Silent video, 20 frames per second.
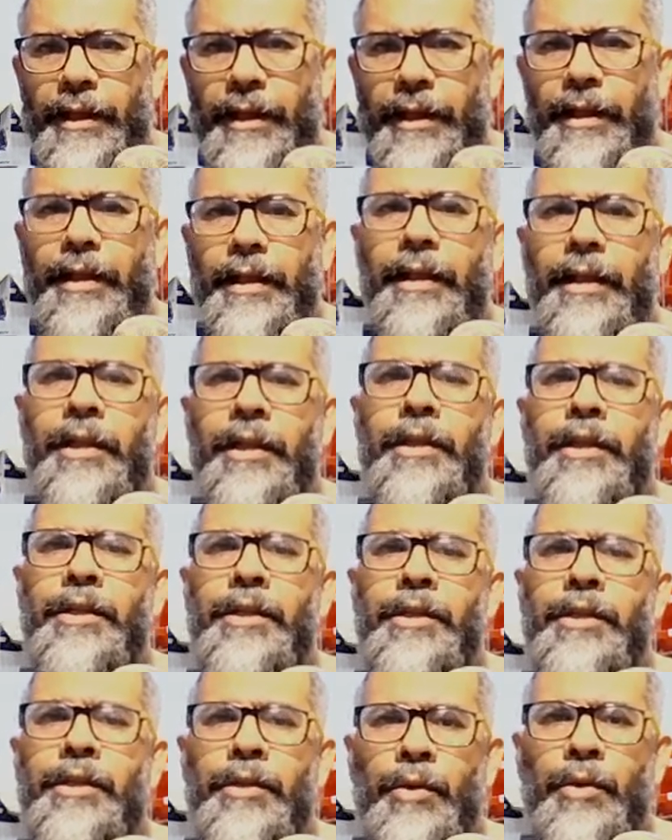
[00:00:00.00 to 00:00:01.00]

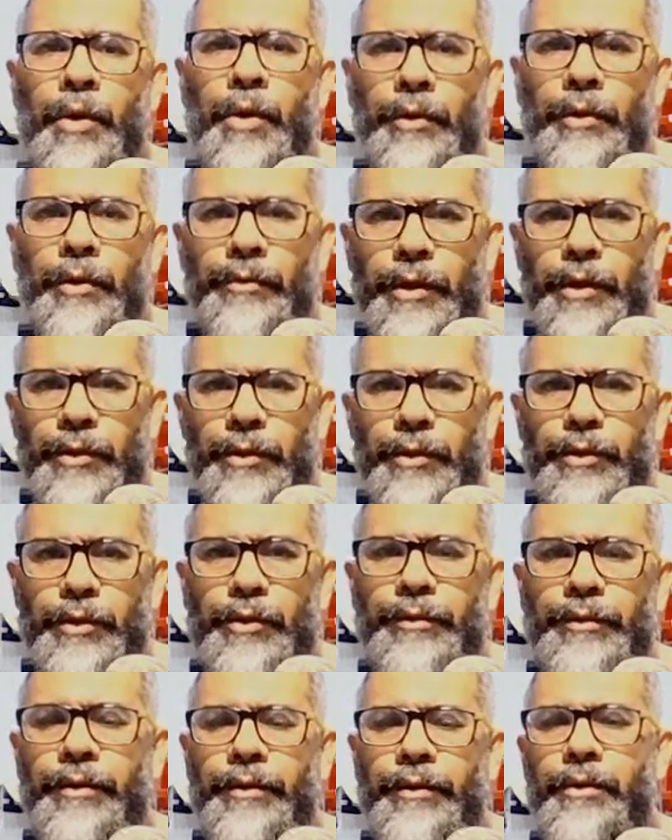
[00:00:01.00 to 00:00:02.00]
is converted
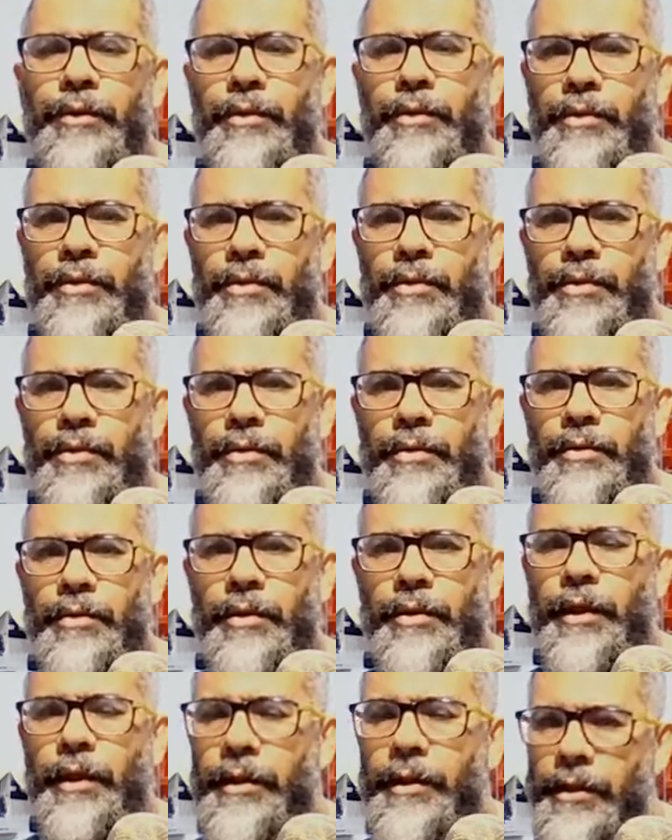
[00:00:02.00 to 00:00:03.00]
to photons.
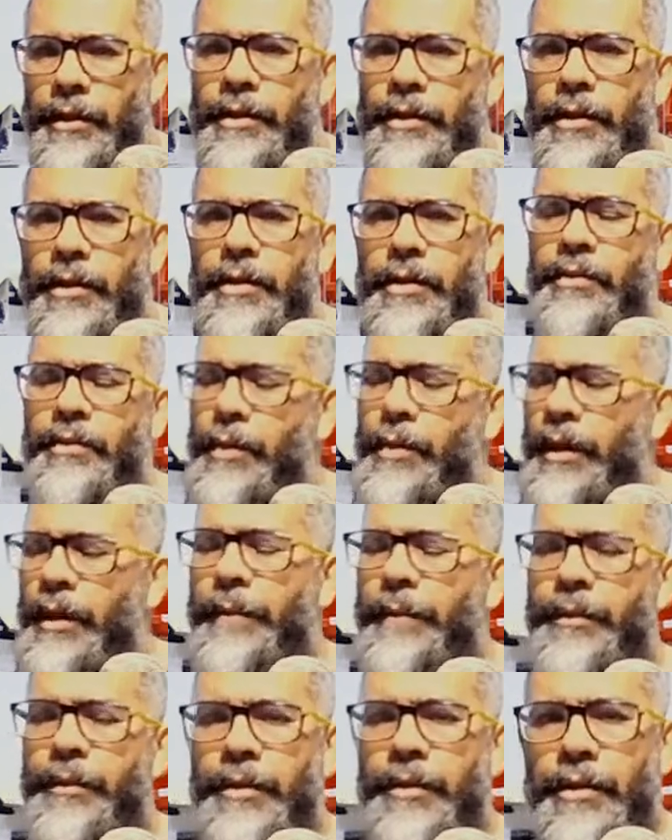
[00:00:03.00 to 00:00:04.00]
Okay, this is what
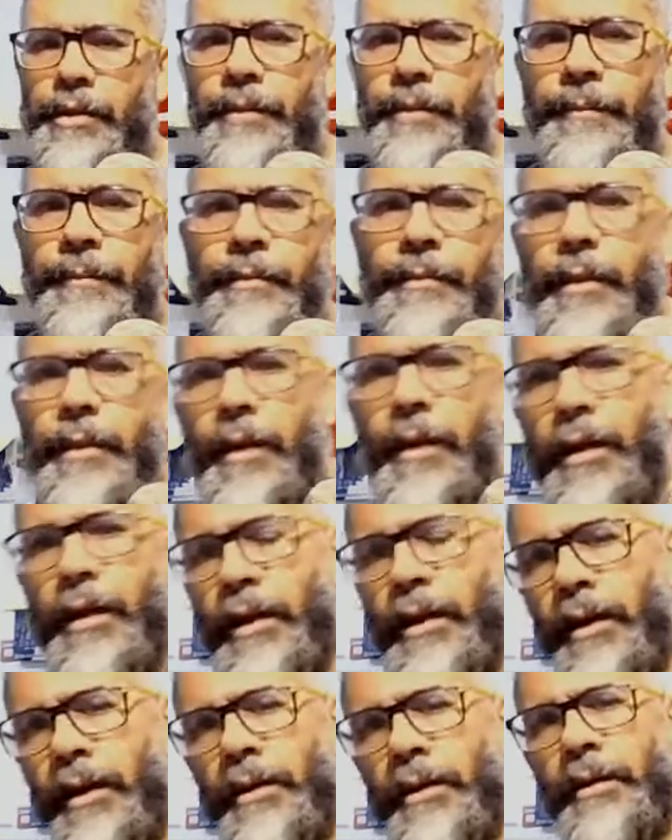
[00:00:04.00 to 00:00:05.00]
happens
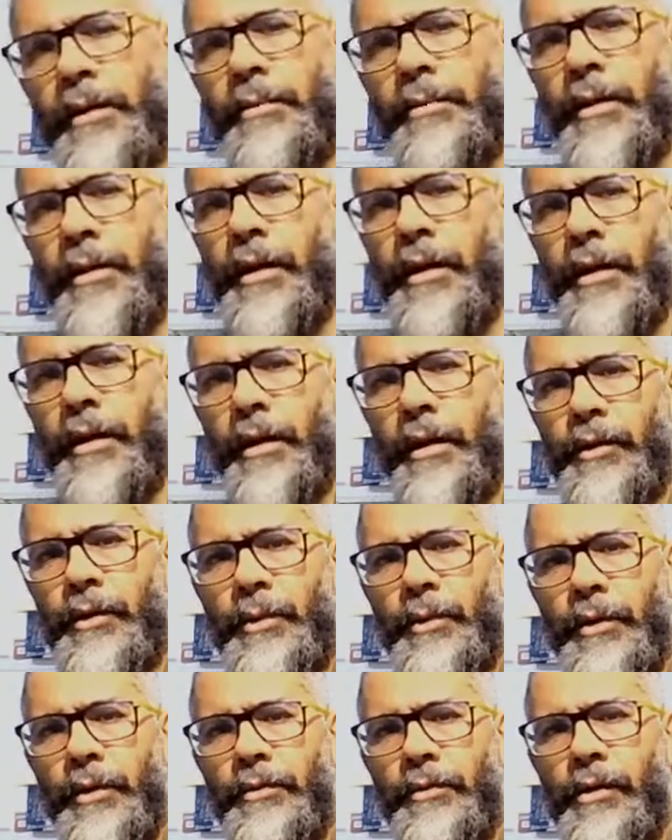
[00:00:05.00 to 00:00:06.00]
in the
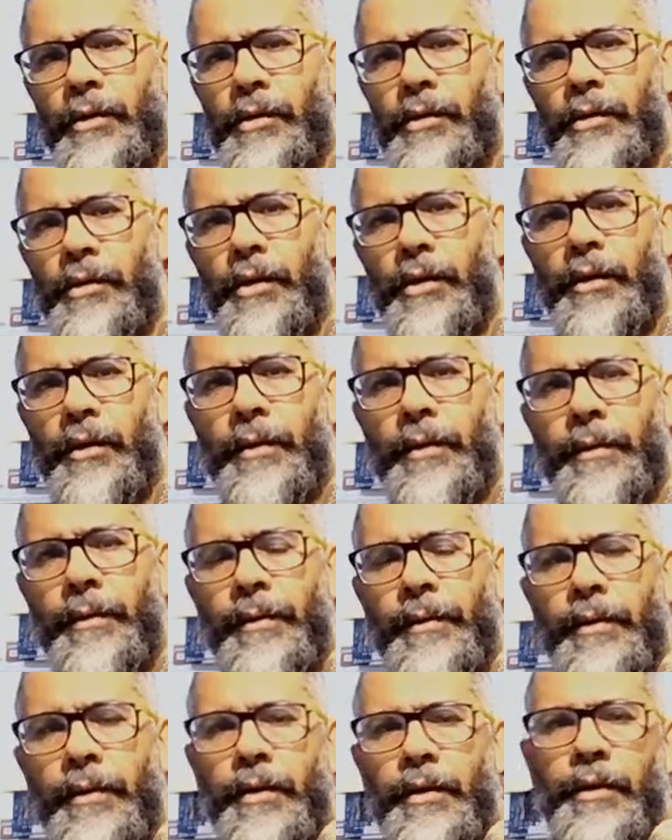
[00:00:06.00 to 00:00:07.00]
atomic world.
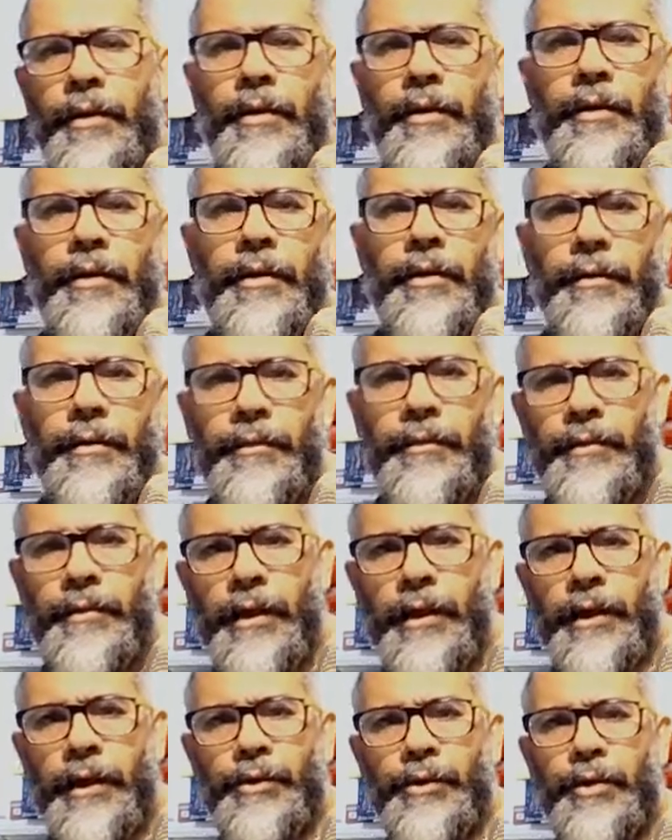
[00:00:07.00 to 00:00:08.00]
The
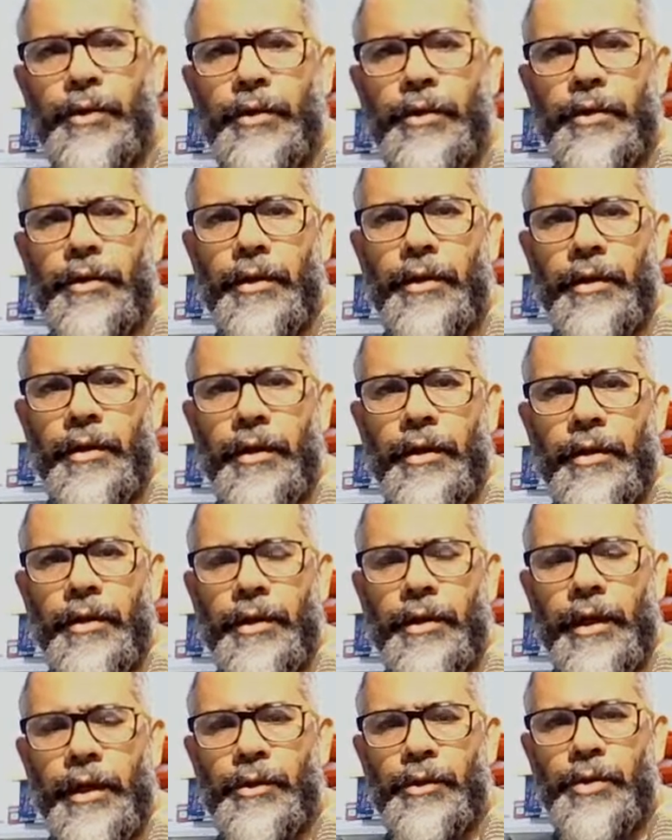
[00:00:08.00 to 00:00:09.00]

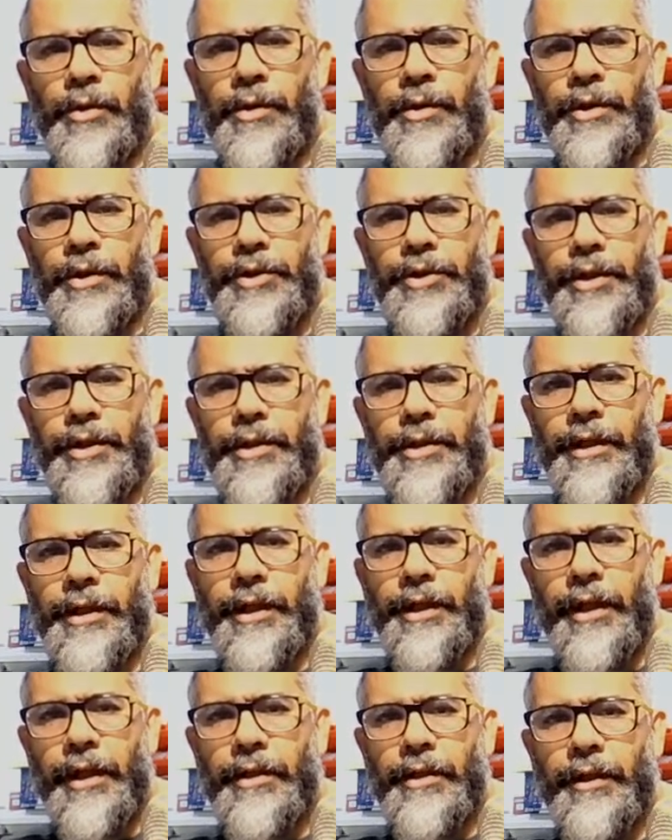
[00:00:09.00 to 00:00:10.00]
electrons are just
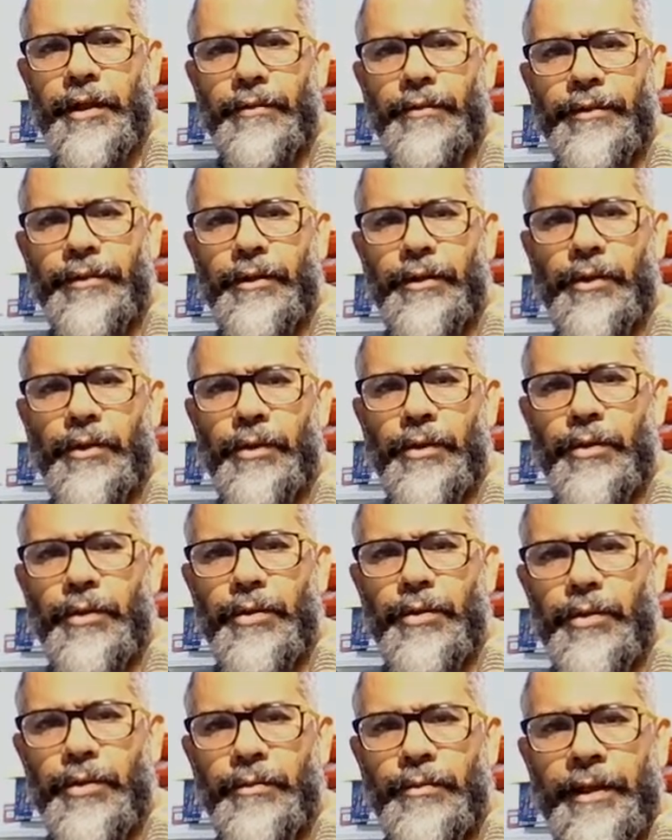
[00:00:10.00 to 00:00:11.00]
creating
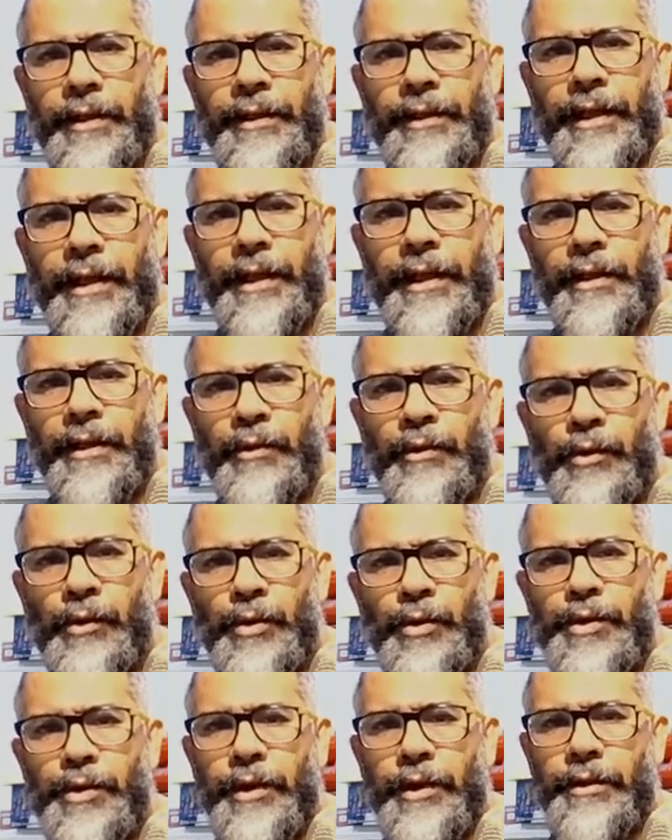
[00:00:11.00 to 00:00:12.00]
photons when they
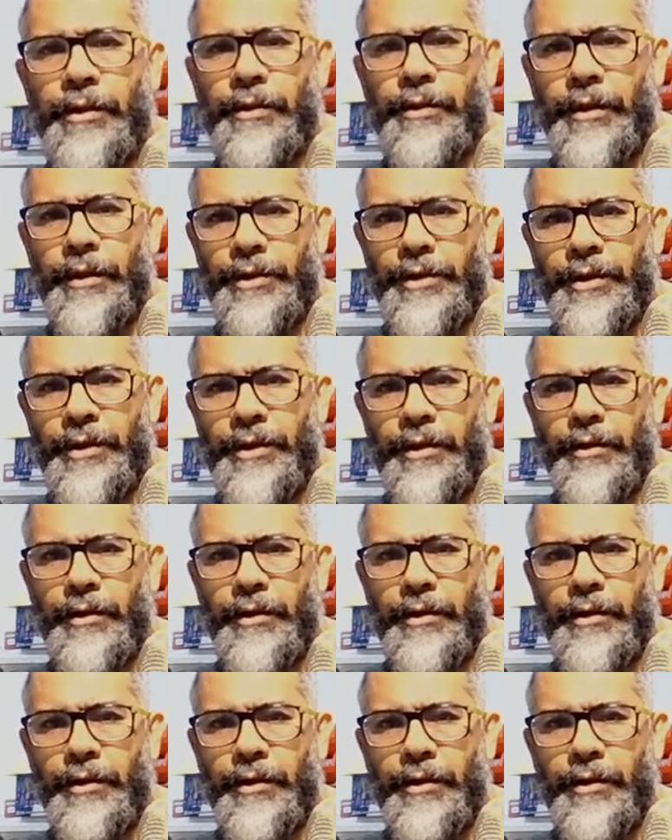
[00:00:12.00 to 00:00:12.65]
lose their energy,